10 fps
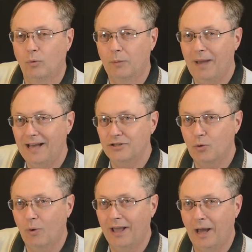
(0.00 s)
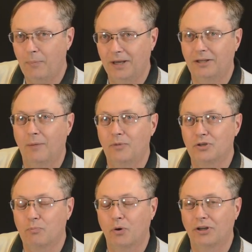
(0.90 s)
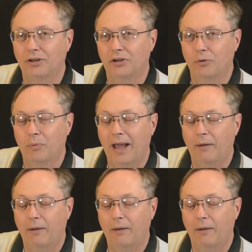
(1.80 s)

When he passed away, I picked up this particular